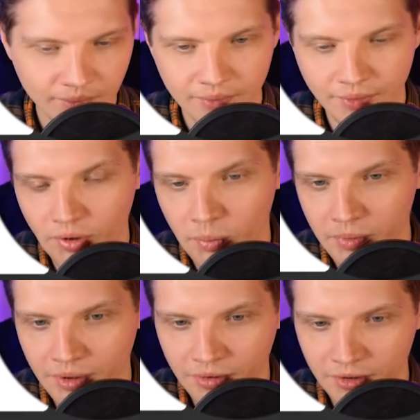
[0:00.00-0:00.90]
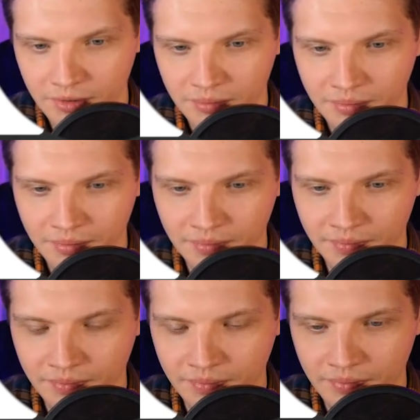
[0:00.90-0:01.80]
development
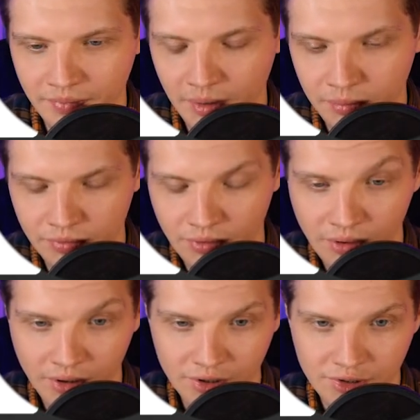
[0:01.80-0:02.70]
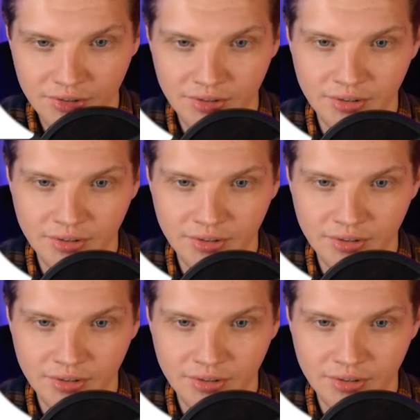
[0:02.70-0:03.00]
approach